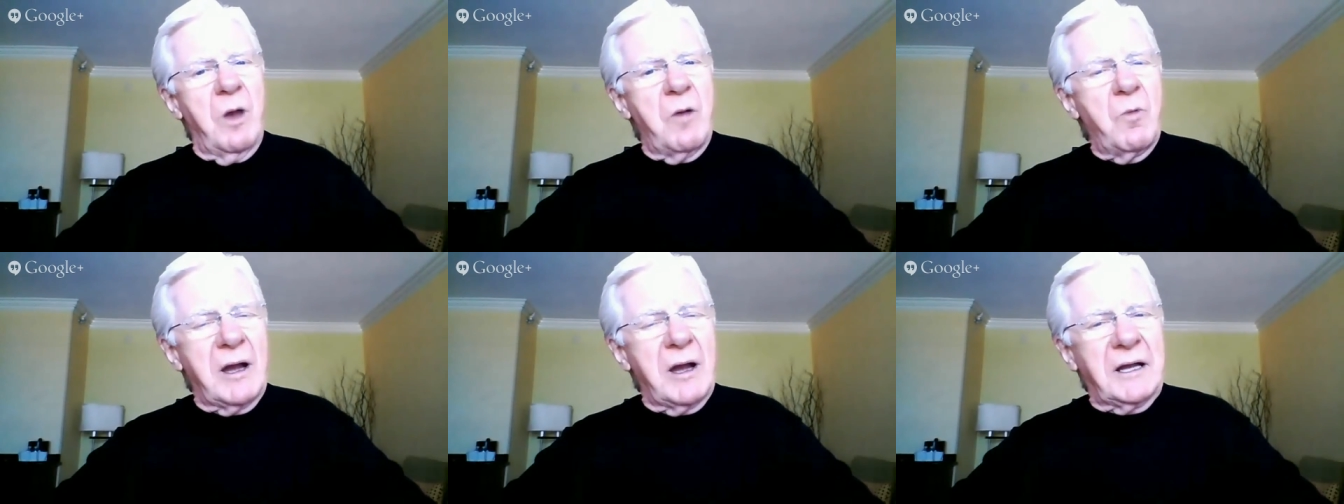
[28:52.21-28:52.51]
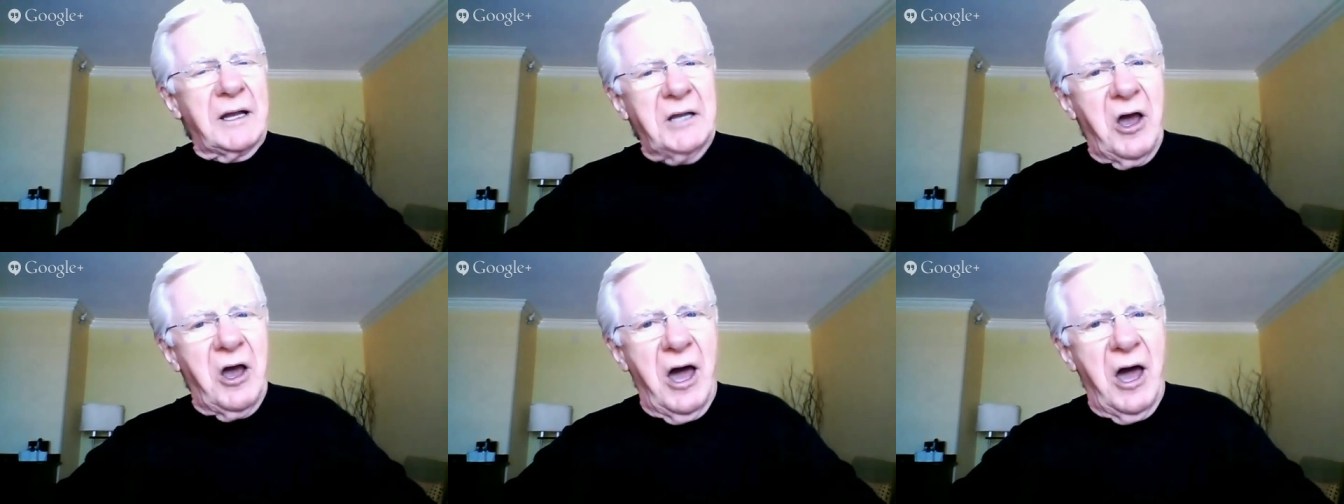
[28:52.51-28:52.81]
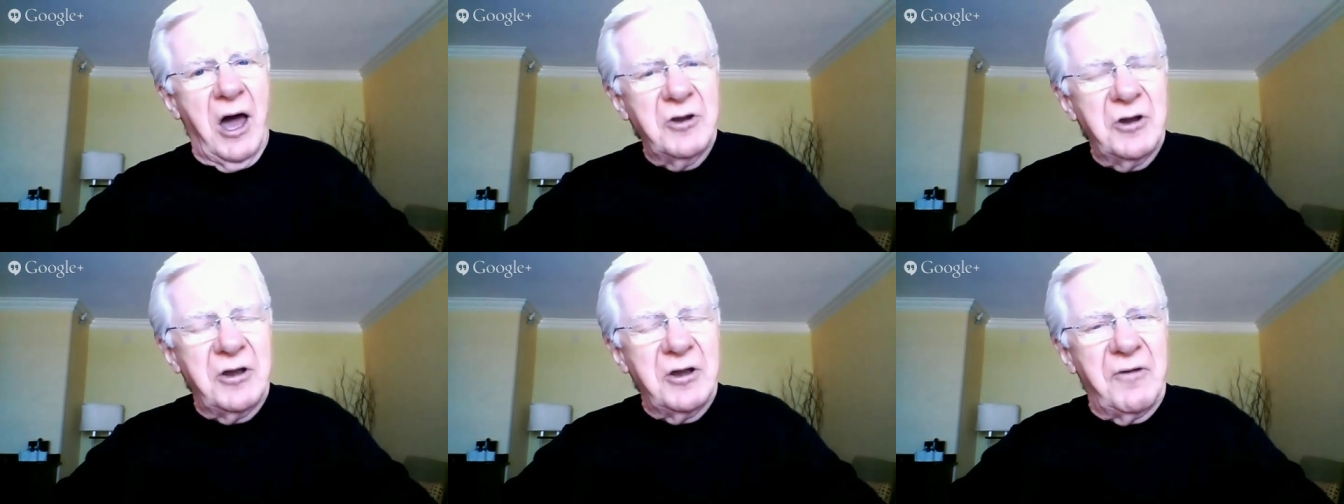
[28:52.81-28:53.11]
We work in
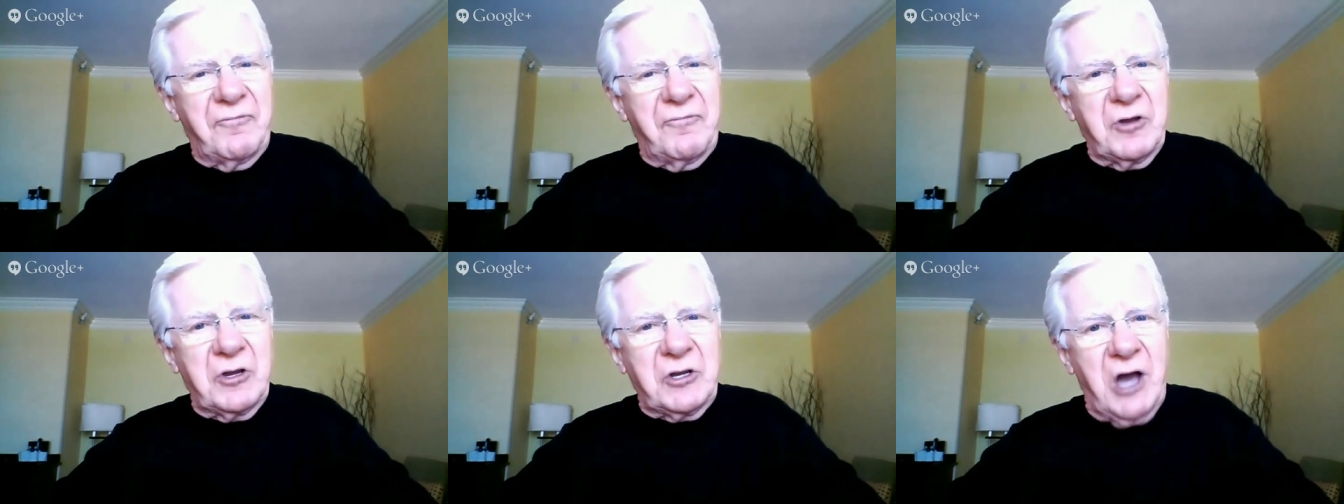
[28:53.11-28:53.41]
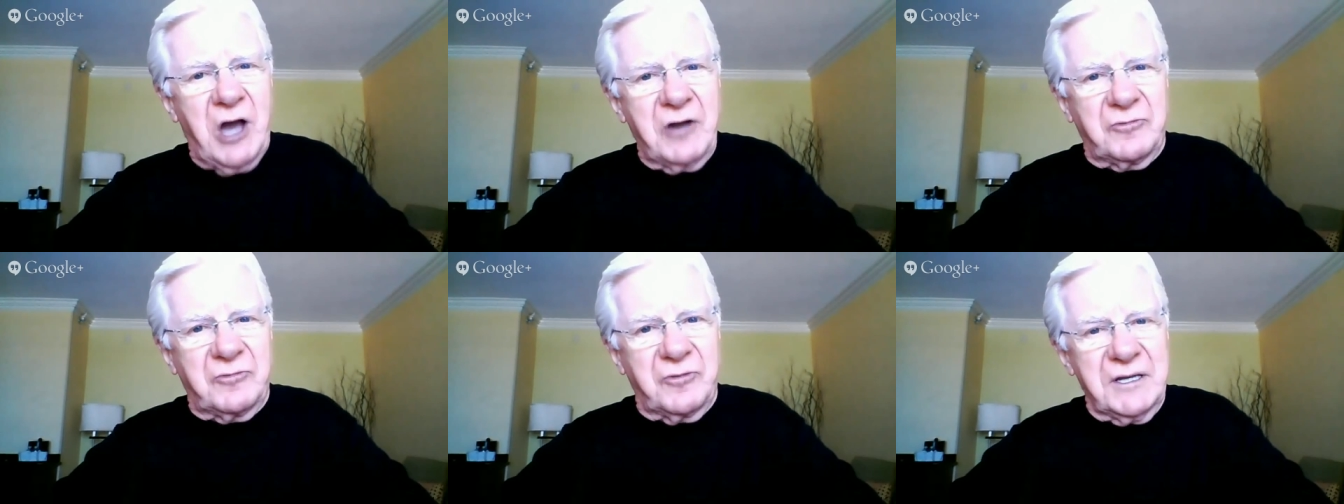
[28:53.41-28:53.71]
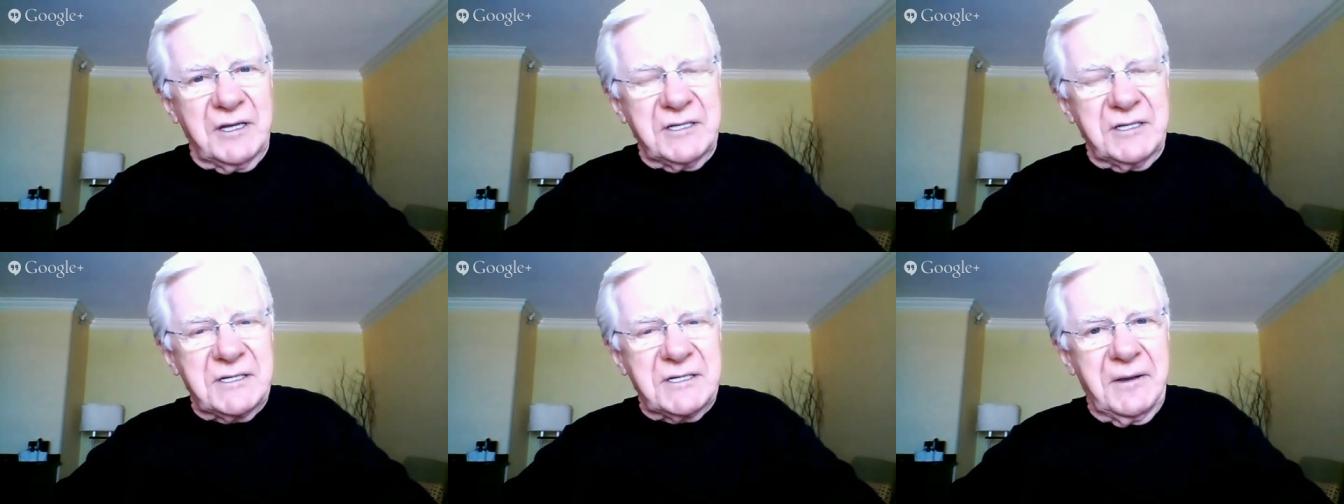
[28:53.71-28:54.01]
100 different
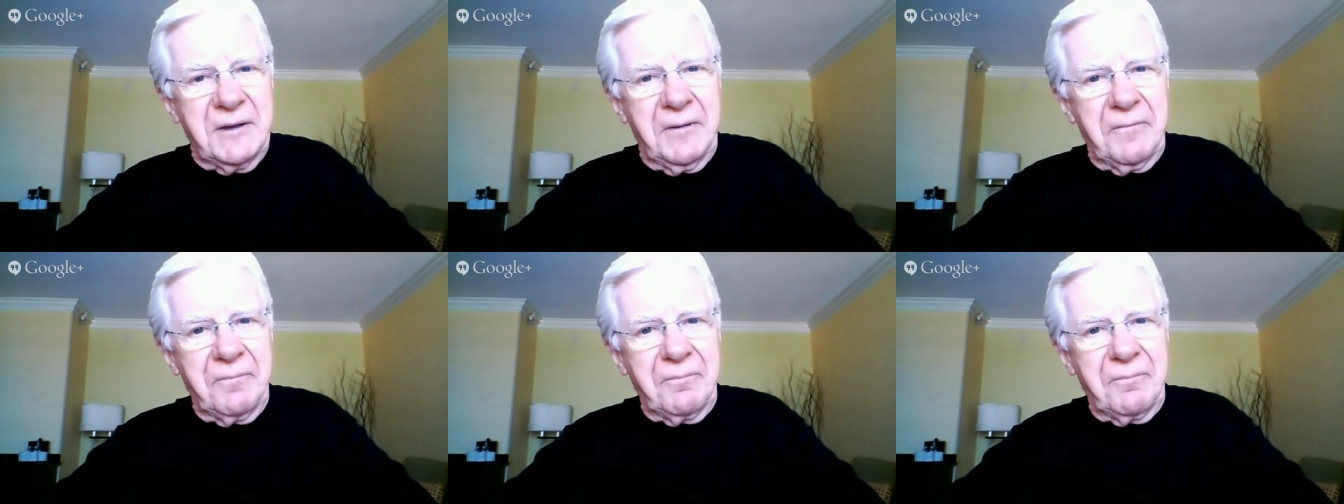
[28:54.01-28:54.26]
countries.